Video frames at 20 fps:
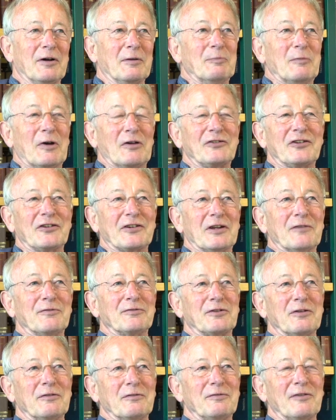most
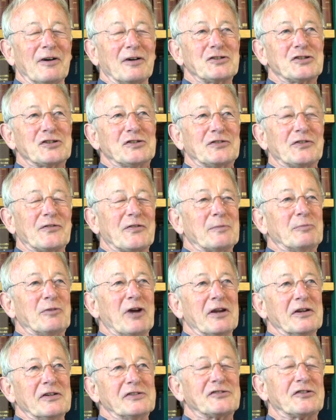significant functions of the
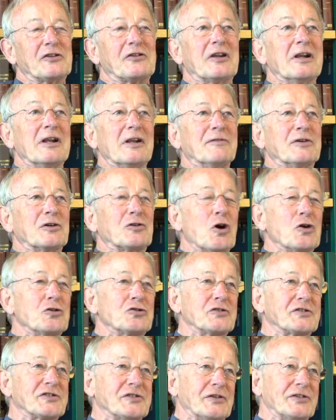brain is to deliver
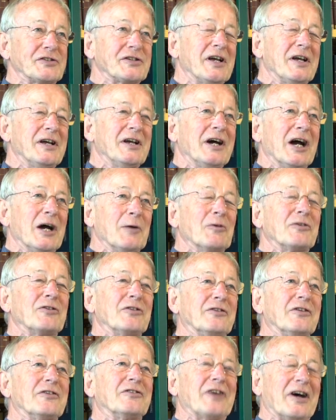consciousness, I
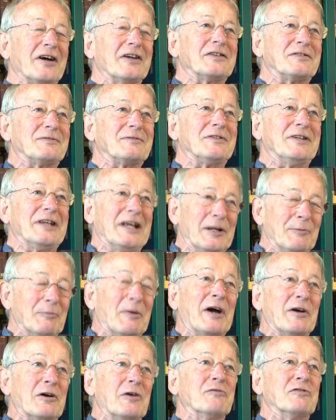wanted to tie in
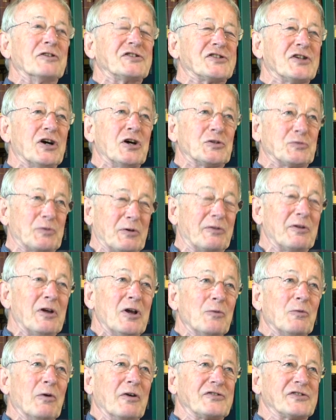my own research with
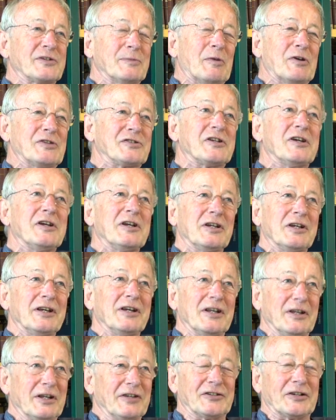what's the most
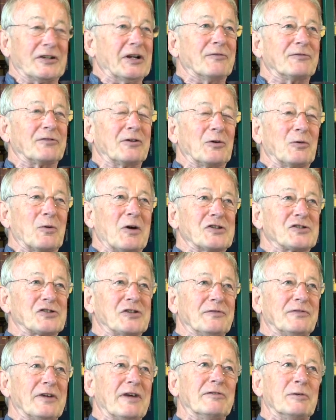significant
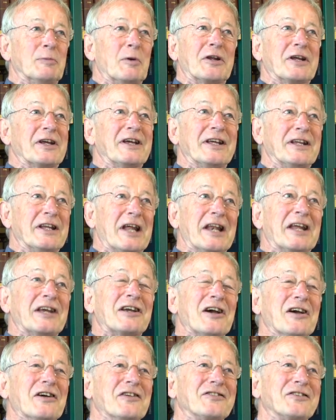question for everybody in any
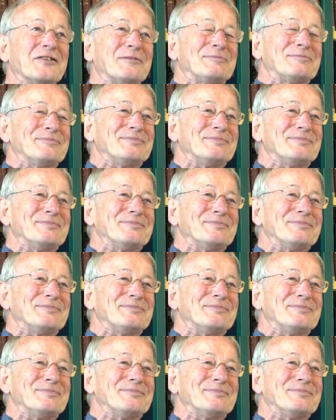case.